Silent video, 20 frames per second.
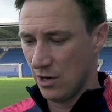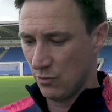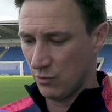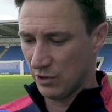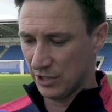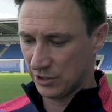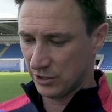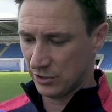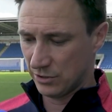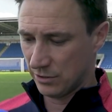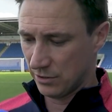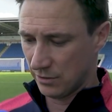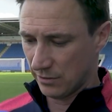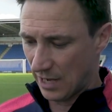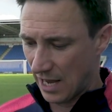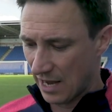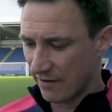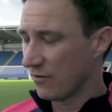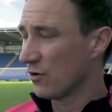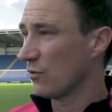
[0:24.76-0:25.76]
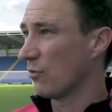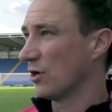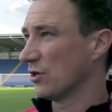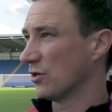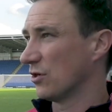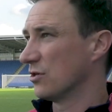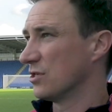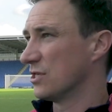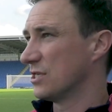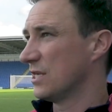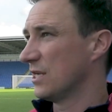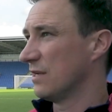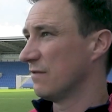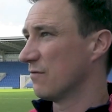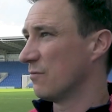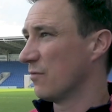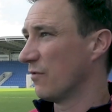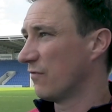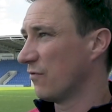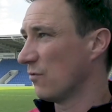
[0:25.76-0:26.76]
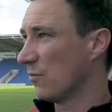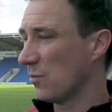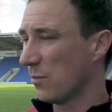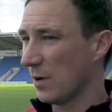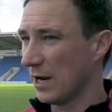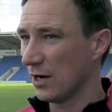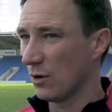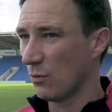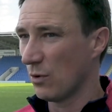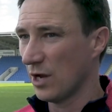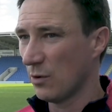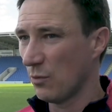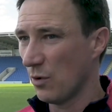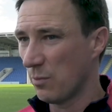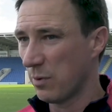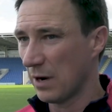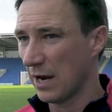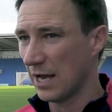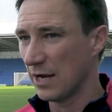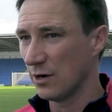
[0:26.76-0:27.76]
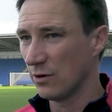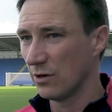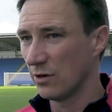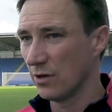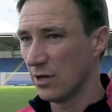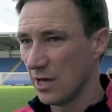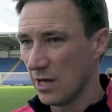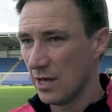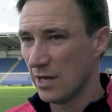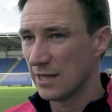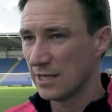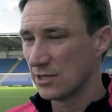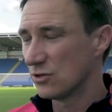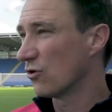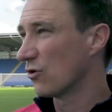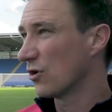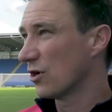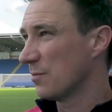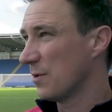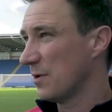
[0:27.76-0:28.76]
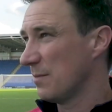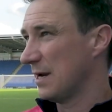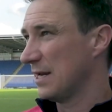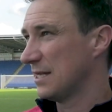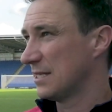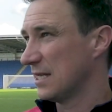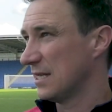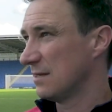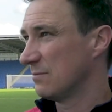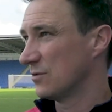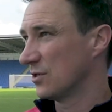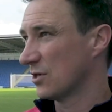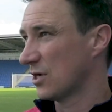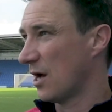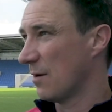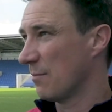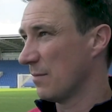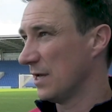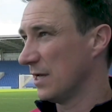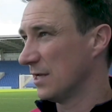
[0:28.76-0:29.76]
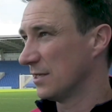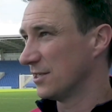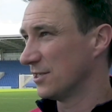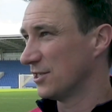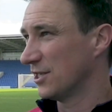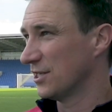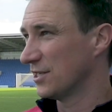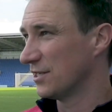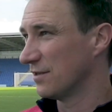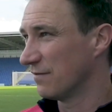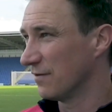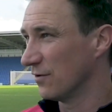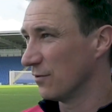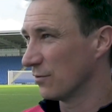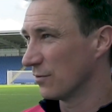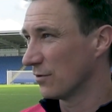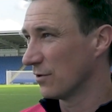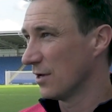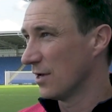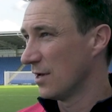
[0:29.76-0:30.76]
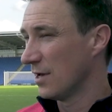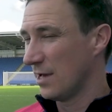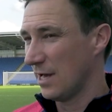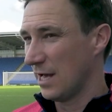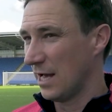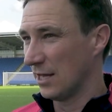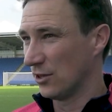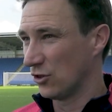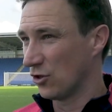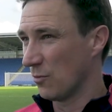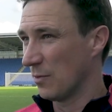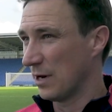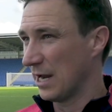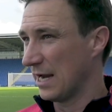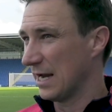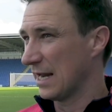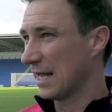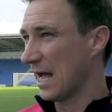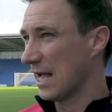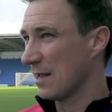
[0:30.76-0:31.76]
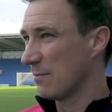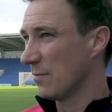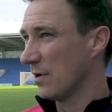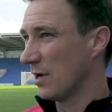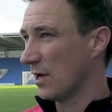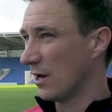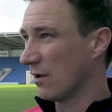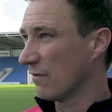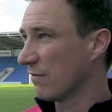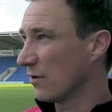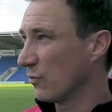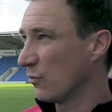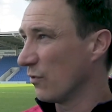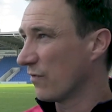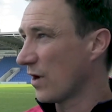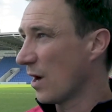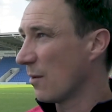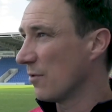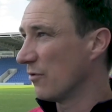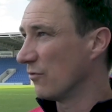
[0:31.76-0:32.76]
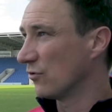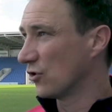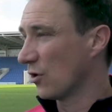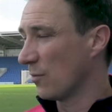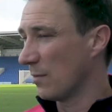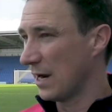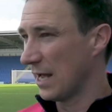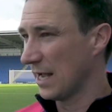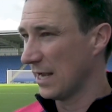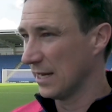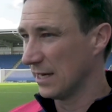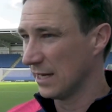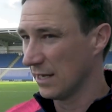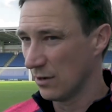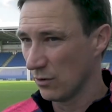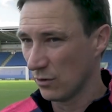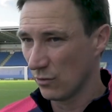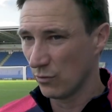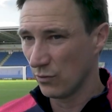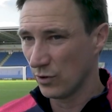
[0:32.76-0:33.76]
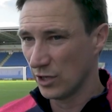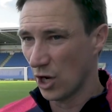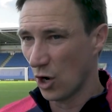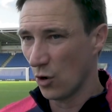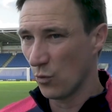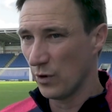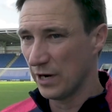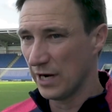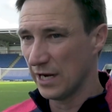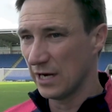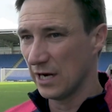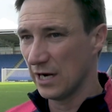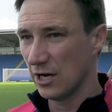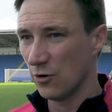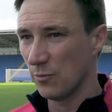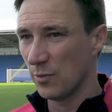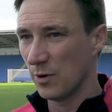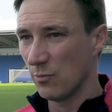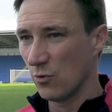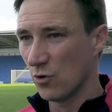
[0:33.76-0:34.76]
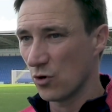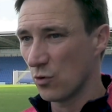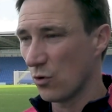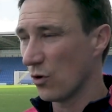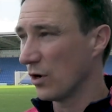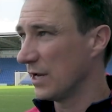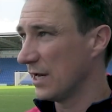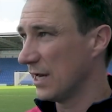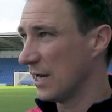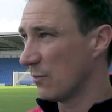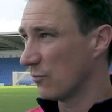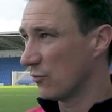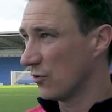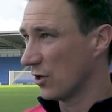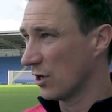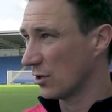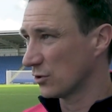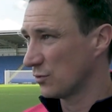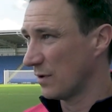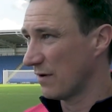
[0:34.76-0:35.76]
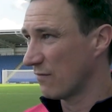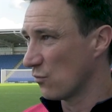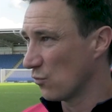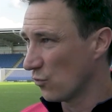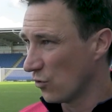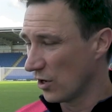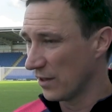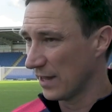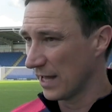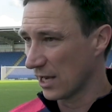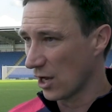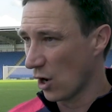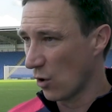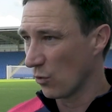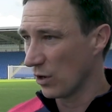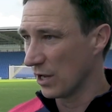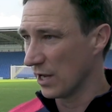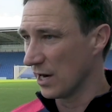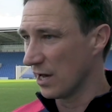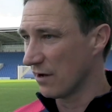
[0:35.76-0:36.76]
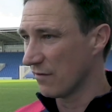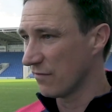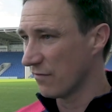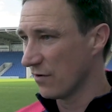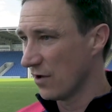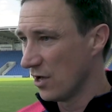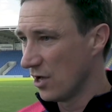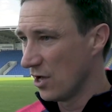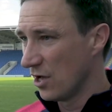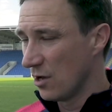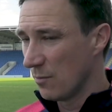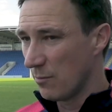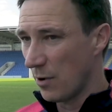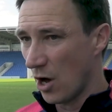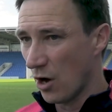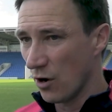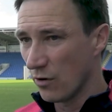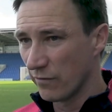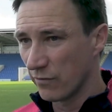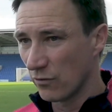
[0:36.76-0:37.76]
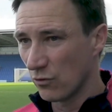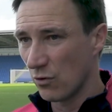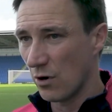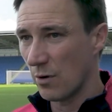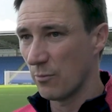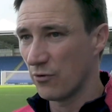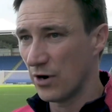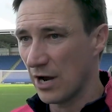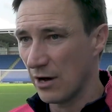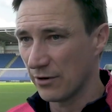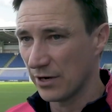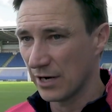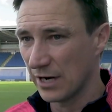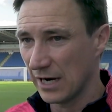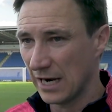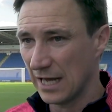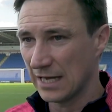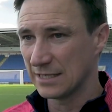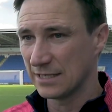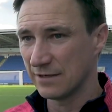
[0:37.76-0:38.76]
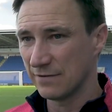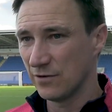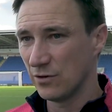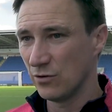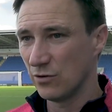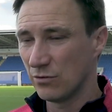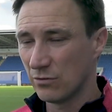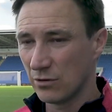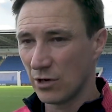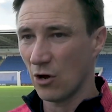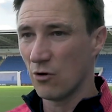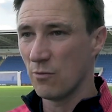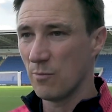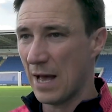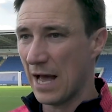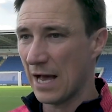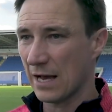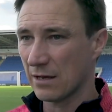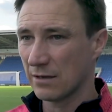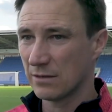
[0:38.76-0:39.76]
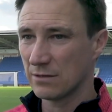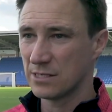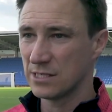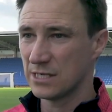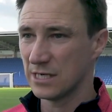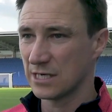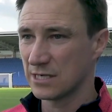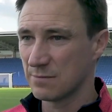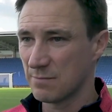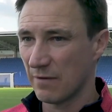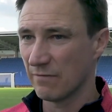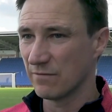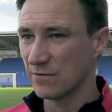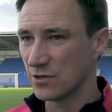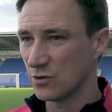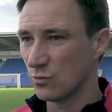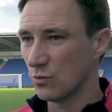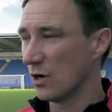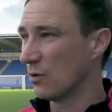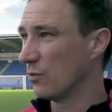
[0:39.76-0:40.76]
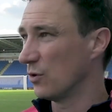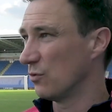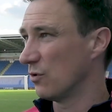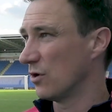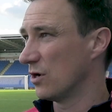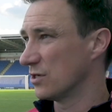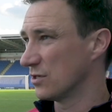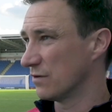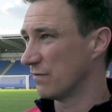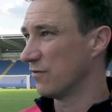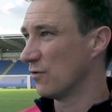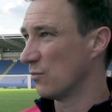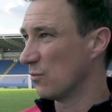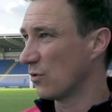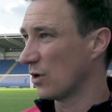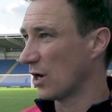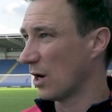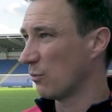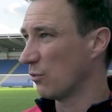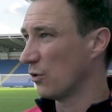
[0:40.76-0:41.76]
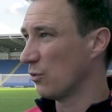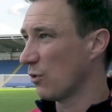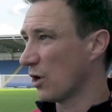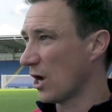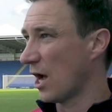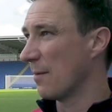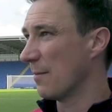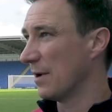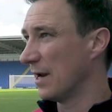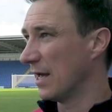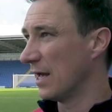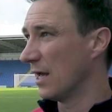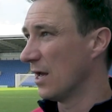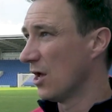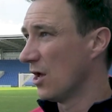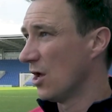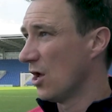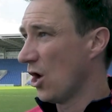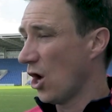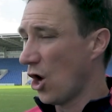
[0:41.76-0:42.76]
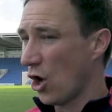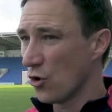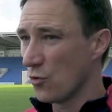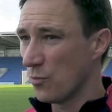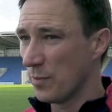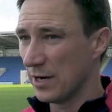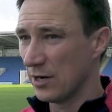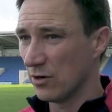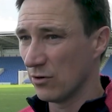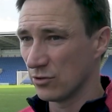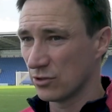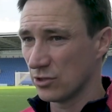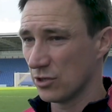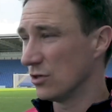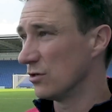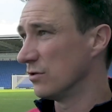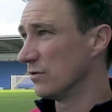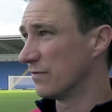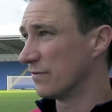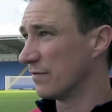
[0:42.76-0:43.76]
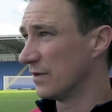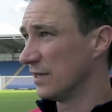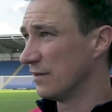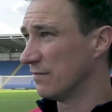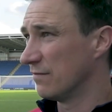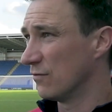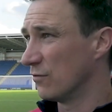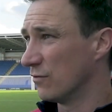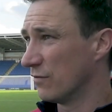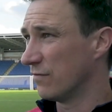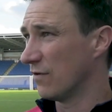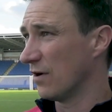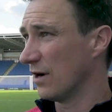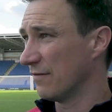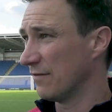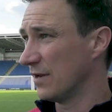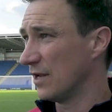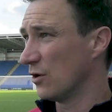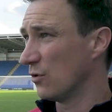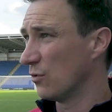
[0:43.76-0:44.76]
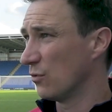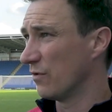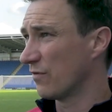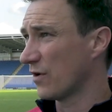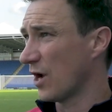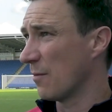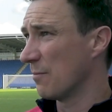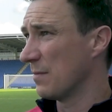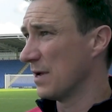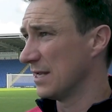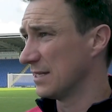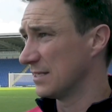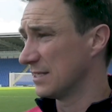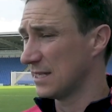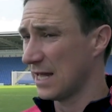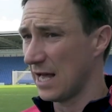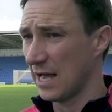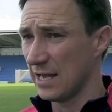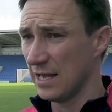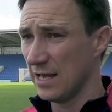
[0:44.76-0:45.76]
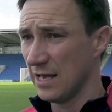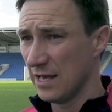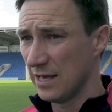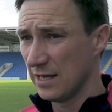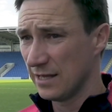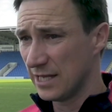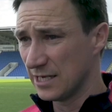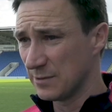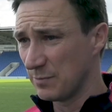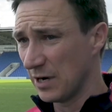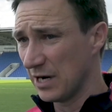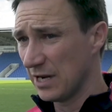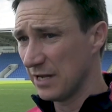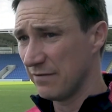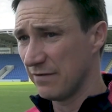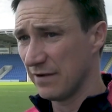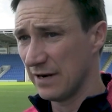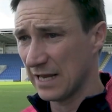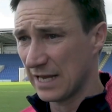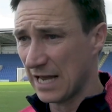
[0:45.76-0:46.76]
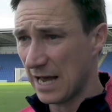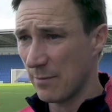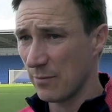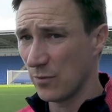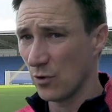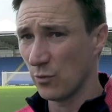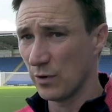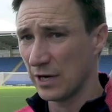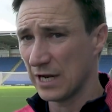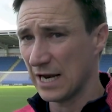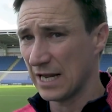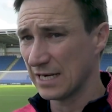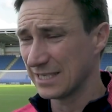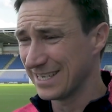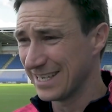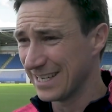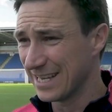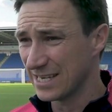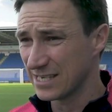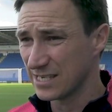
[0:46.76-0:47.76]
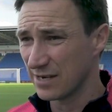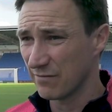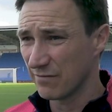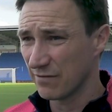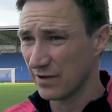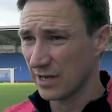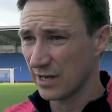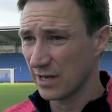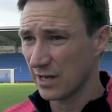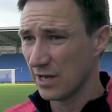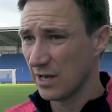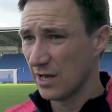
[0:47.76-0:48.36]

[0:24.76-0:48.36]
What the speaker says: which everyone can see from a football play. The way we played, there's not going to be many teams that come here to Chesterfield and dominate the game. And I think we've come here and dominated it. We know we need a little bit more quality in them products. We haven't worked their goalie enough. But overall, I'm proud of the lads. If you go back 6 months to where we were as a football club, we were coming here hoping not to lose 3-4, 5-0. We've come here today. There's belief in the camp that we can actually get something,